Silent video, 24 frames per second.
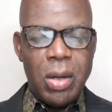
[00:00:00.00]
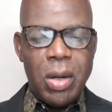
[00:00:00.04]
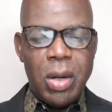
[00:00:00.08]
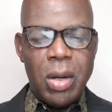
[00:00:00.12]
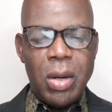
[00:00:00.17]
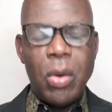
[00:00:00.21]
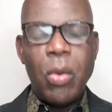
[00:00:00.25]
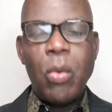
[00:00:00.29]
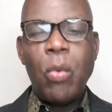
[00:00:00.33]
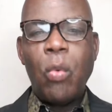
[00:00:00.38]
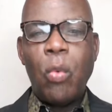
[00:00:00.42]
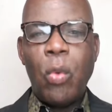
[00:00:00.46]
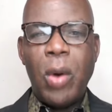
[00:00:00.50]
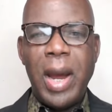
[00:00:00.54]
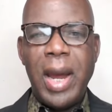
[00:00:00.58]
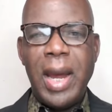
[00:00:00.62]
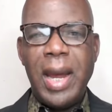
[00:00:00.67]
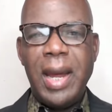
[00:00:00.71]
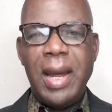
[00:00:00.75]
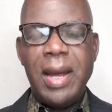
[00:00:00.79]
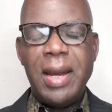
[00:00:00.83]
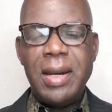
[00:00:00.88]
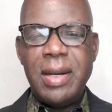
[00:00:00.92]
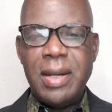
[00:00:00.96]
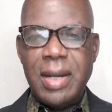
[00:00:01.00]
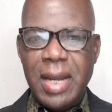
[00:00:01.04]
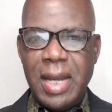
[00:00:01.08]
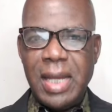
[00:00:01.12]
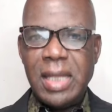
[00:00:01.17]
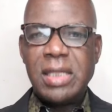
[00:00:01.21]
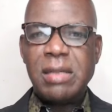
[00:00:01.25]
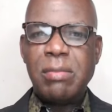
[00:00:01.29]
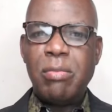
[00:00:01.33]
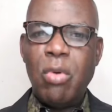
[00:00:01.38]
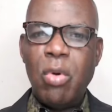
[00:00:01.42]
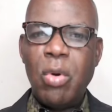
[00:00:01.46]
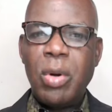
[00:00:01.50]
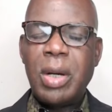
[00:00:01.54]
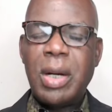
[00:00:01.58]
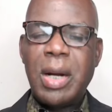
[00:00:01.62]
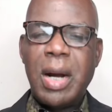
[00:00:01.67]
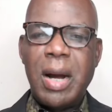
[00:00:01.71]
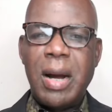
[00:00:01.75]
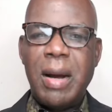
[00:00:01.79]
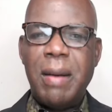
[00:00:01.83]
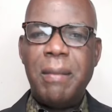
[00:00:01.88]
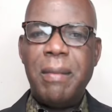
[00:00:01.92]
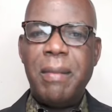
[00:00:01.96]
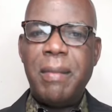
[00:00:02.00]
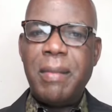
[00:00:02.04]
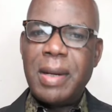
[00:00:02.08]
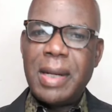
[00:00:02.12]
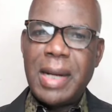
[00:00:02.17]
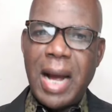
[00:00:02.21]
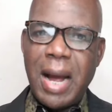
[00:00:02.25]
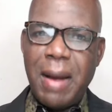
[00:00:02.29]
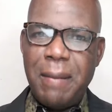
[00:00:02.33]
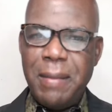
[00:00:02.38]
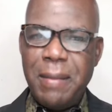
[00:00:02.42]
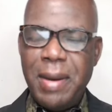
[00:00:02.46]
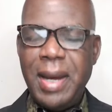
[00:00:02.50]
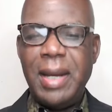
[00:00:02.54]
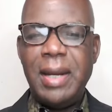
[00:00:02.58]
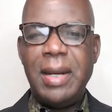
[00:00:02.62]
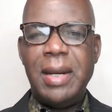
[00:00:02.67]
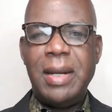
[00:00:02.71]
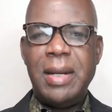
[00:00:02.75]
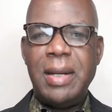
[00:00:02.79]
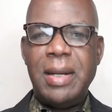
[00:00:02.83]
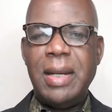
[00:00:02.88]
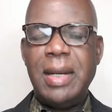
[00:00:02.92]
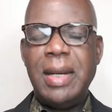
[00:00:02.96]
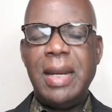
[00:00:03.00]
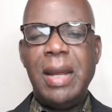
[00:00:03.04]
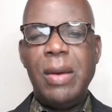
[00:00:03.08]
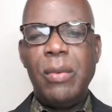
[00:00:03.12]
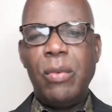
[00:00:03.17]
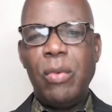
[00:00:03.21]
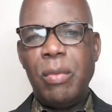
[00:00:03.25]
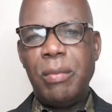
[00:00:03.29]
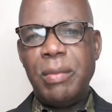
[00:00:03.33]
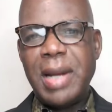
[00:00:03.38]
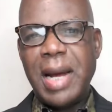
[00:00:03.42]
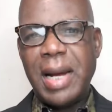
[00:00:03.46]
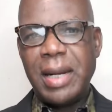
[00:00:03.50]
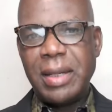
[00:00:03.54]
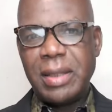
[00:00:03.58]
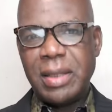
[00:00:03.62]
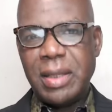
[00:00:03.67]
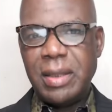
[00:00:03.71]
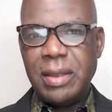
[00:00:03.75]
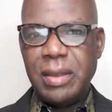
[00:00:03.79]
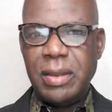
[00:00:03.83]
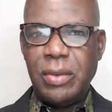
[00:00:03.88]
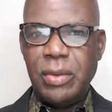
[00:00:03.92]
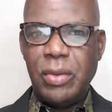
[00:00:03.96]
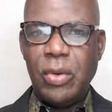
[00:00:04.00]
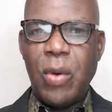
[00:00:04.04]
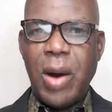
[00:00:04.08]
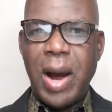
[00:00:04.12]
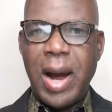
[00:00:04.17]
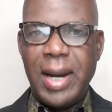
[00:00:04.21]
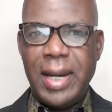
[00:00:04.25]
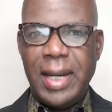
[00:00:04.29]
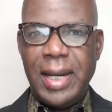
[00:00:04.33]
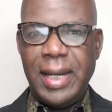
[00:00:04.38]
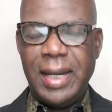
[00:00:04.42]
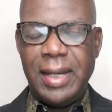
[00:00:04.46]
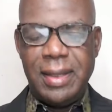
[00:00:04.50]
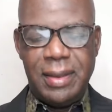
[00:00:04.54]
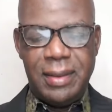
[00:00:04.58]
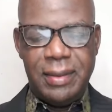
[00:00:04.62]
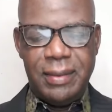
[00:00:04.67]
where the smoke come in the room that you are in.